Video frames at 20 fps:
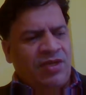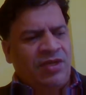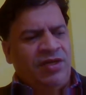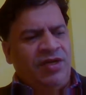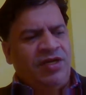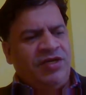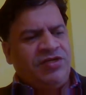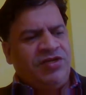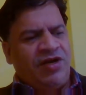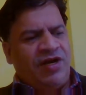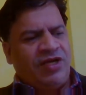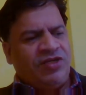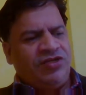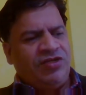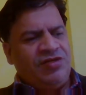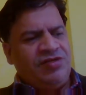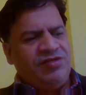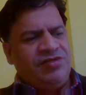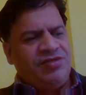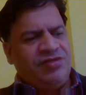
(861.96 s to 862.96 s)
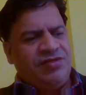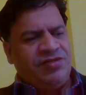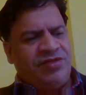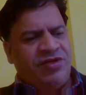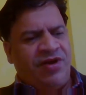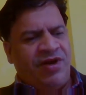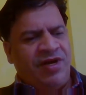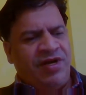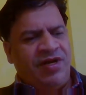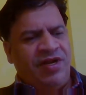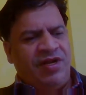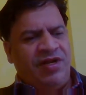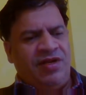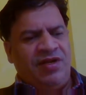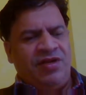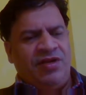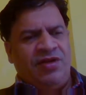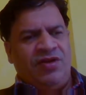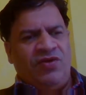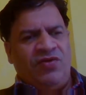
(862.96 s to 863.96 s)
international treaty
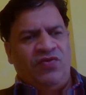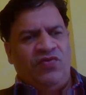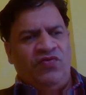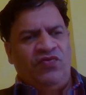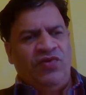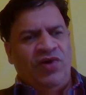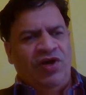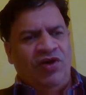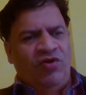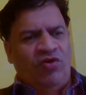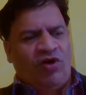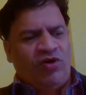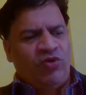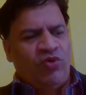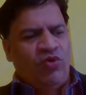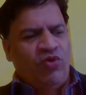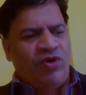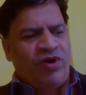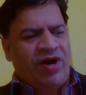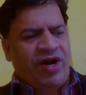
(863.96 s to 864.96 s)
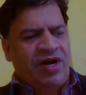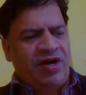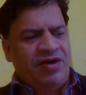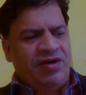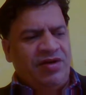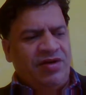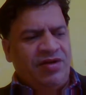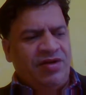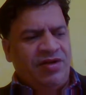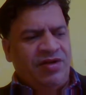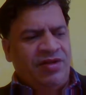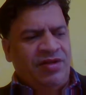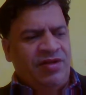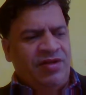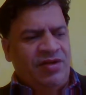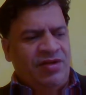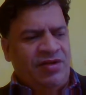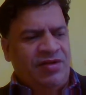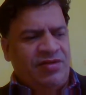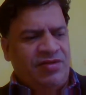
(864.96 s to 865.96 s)
will not override
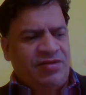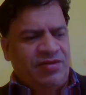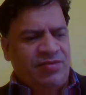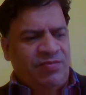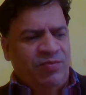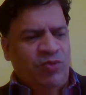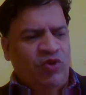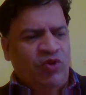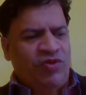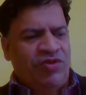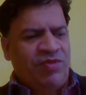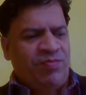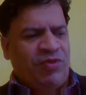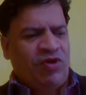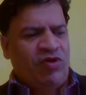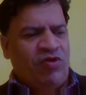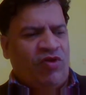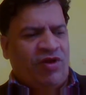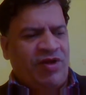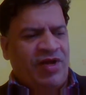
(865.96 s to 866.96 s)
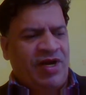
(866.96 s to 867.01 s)
the municipal law,